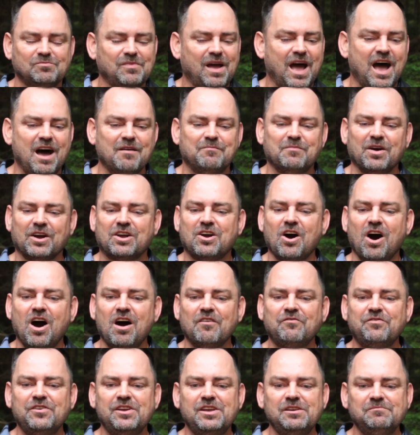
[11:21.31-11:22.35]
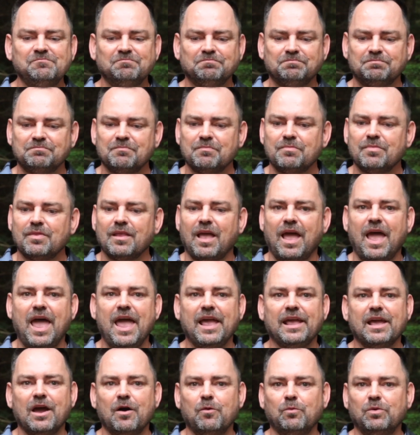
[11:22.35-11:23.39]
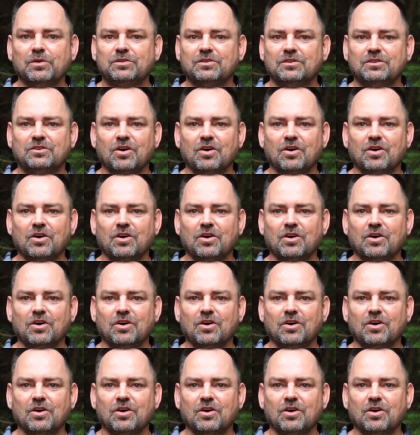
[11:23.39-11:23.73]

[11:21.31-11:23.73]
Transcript: have my coffee, hang out with the